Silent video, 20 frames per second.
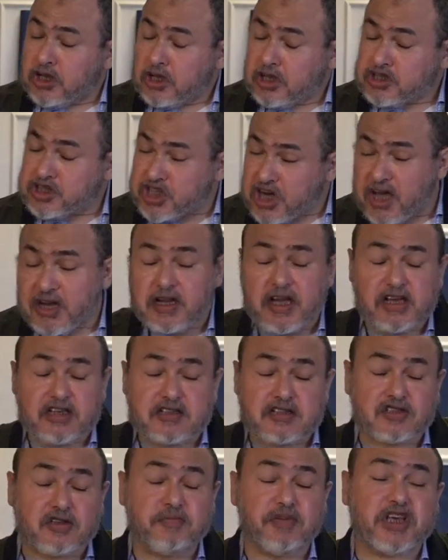China
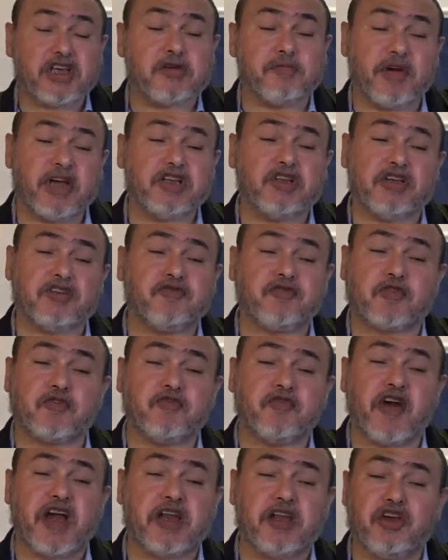is to be commended for
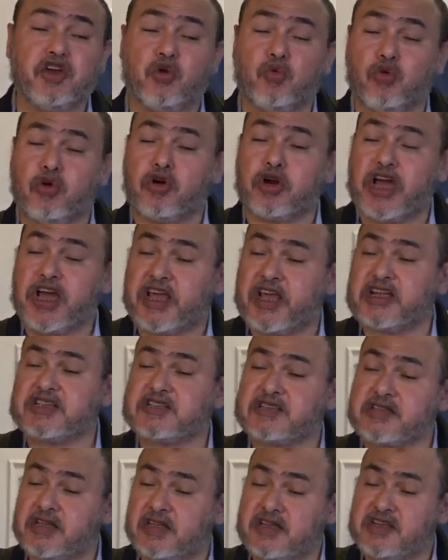fighting a war against